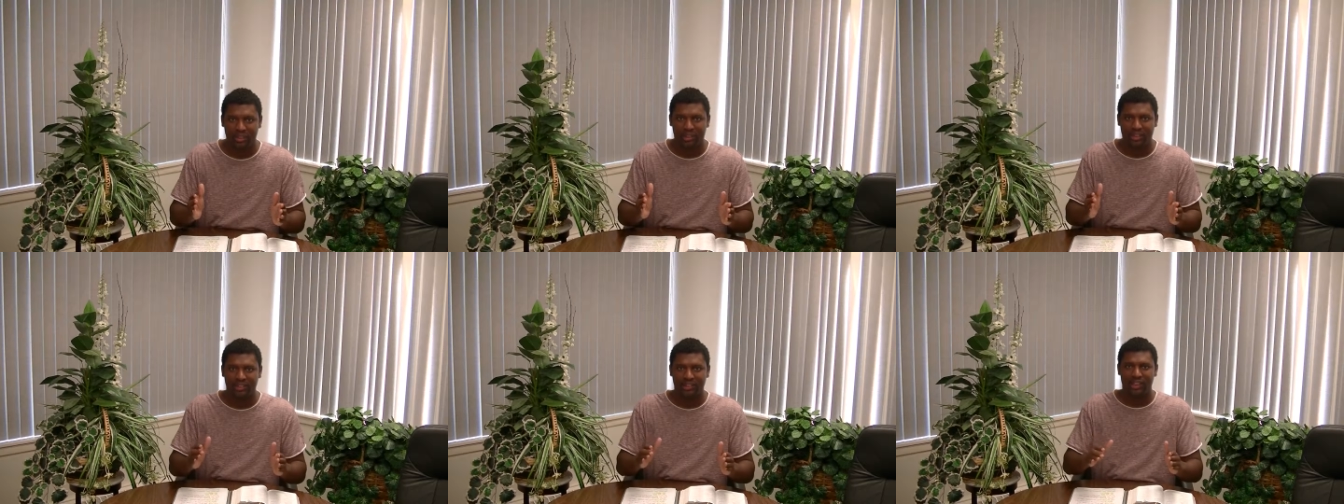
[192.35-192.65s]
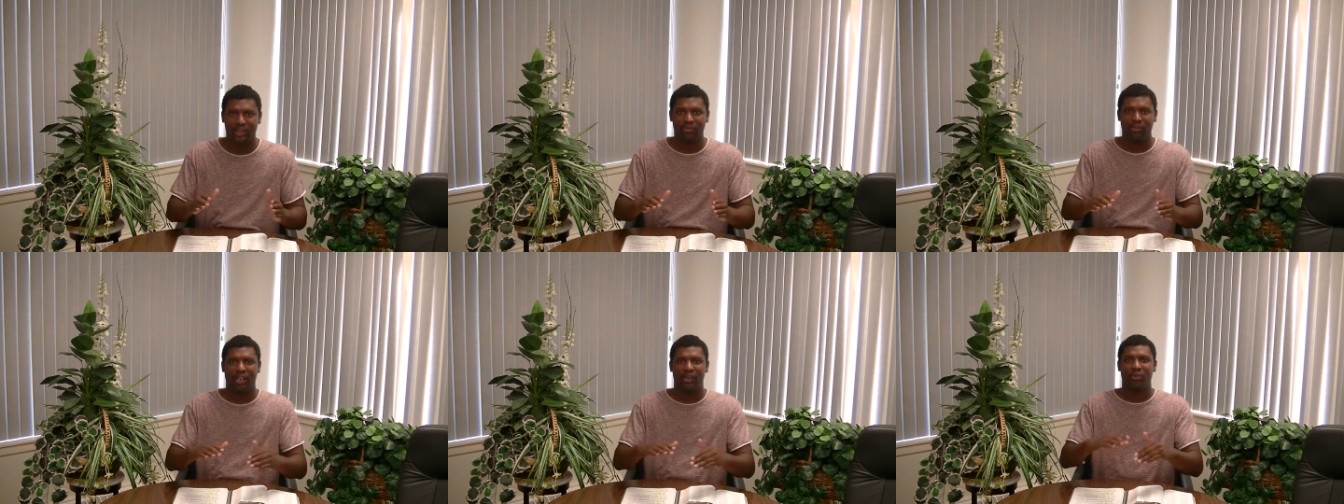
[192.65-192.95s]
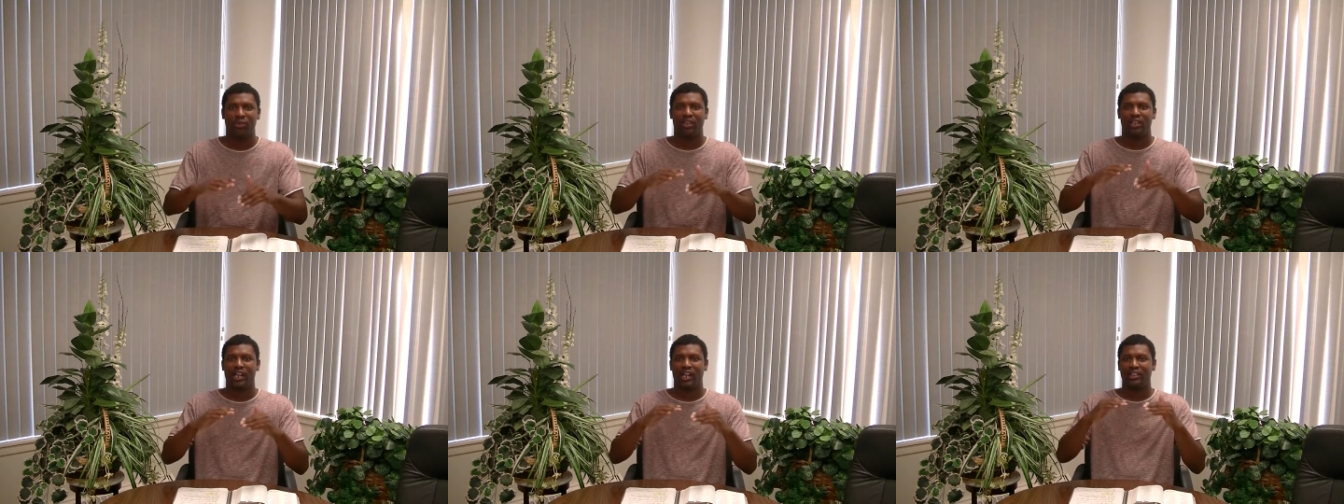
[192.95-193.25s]
It seems like
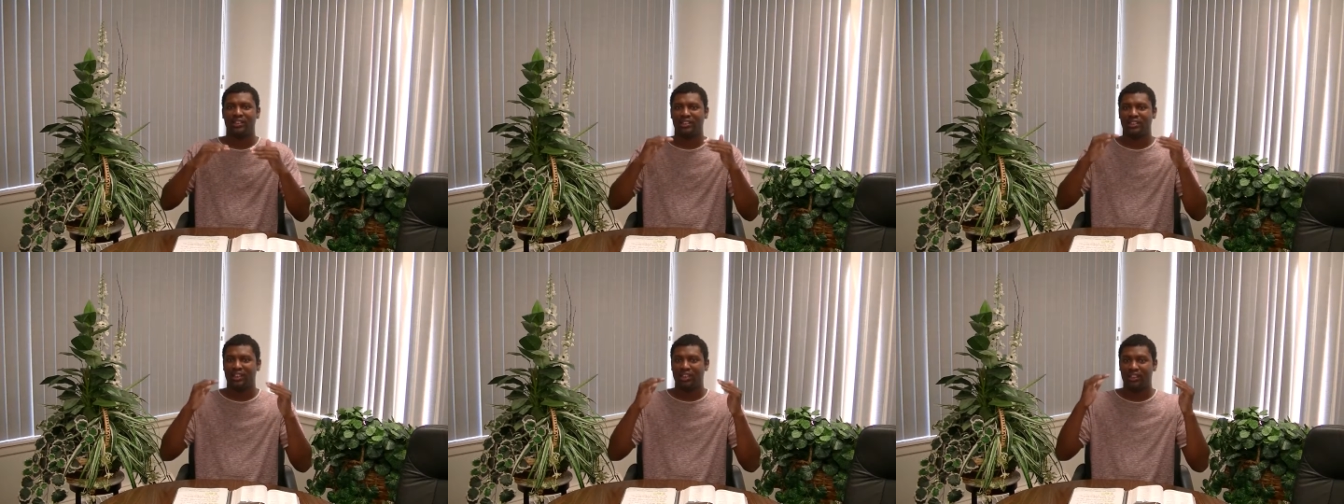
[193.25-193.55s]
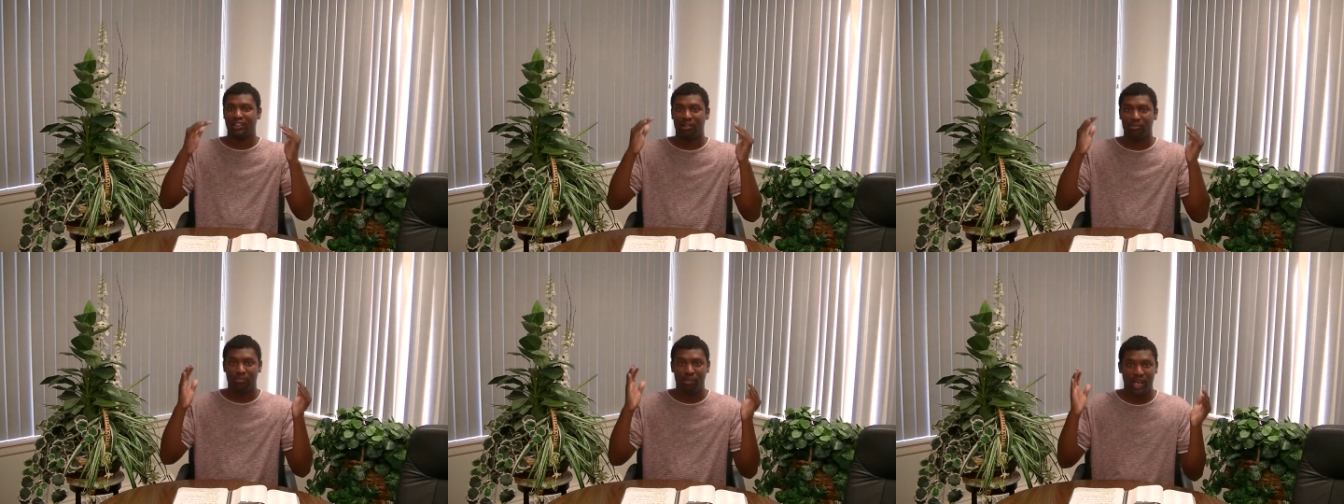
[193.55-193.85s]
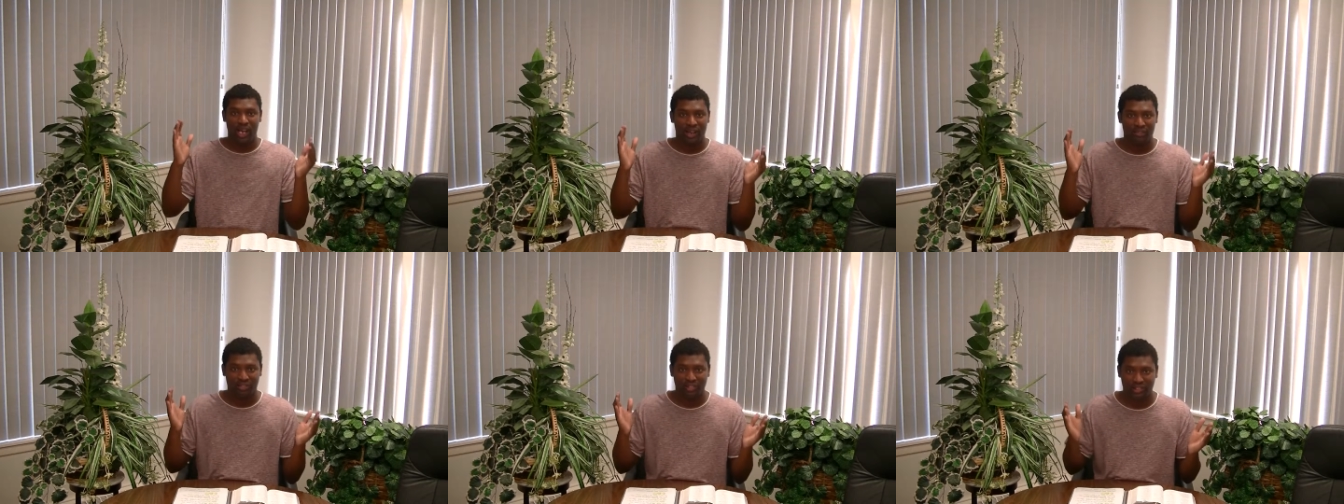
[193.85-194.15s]
we're not seeing the
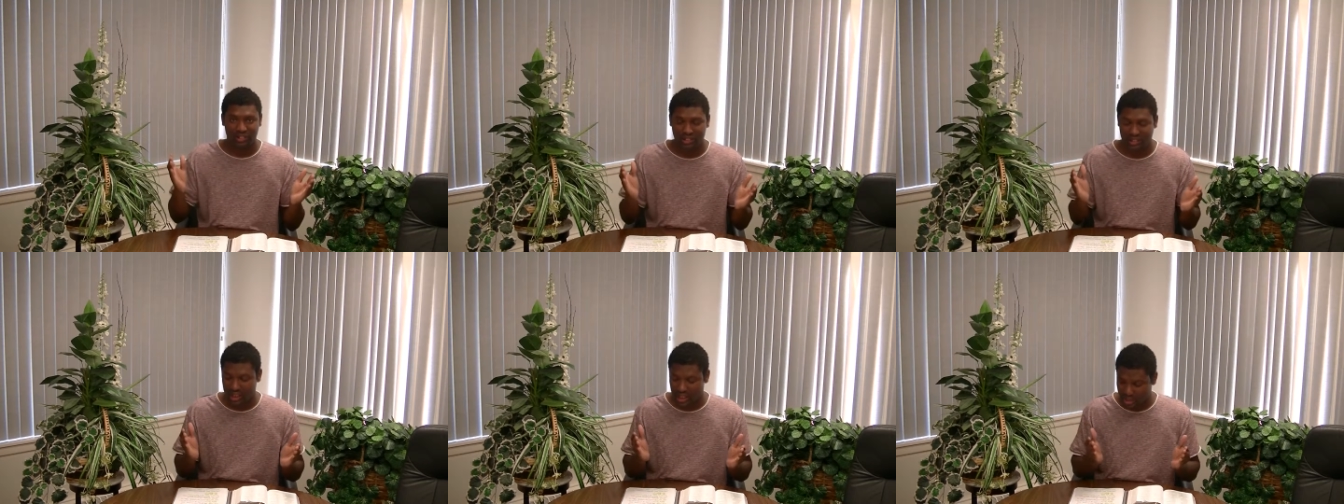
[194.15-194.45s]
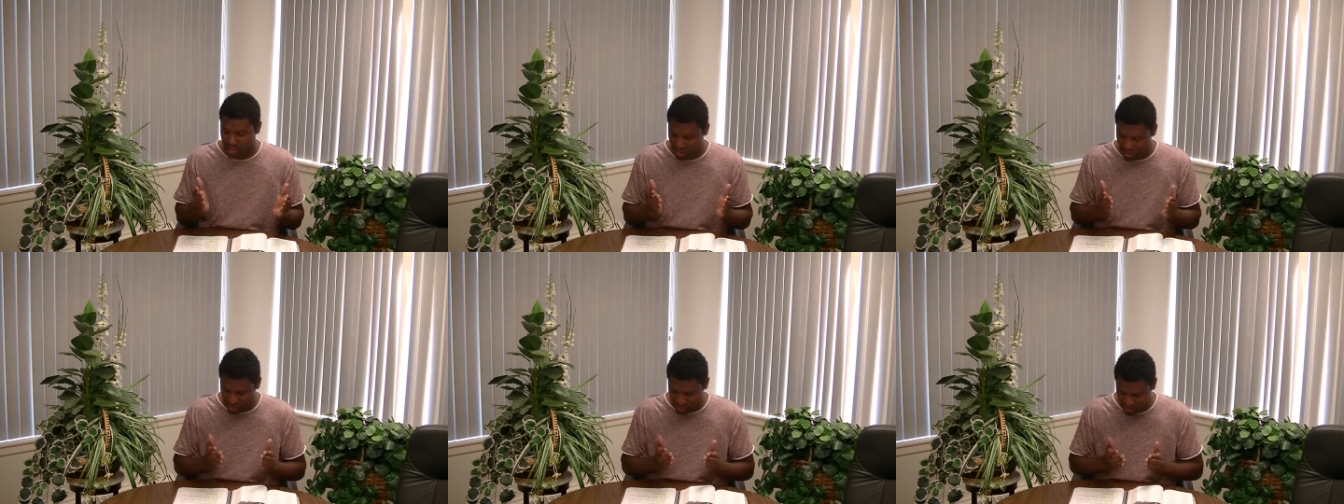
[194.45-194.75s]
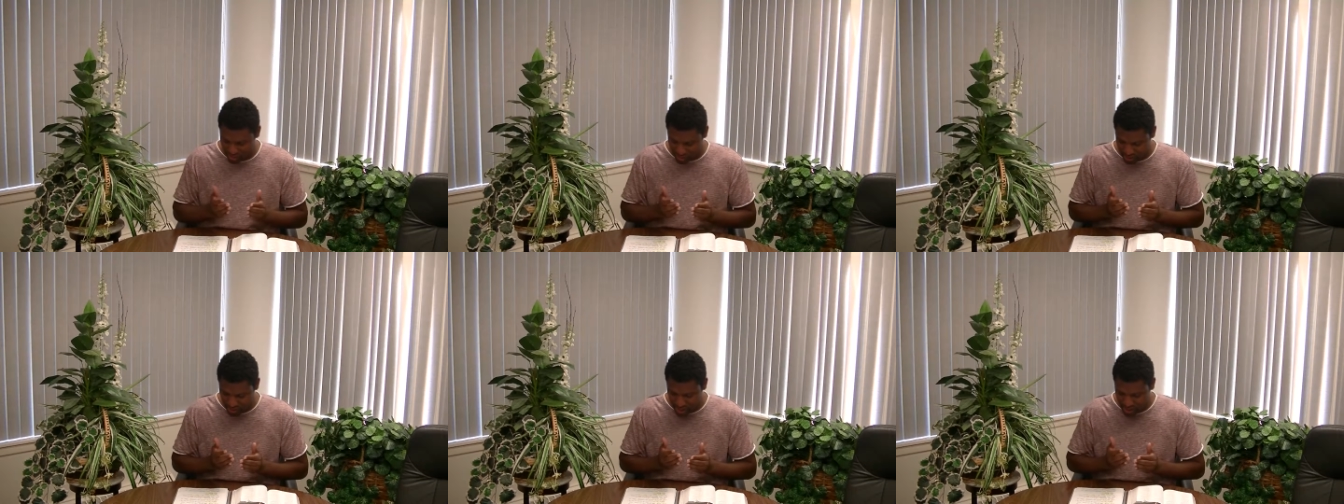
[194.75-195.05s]
manifestations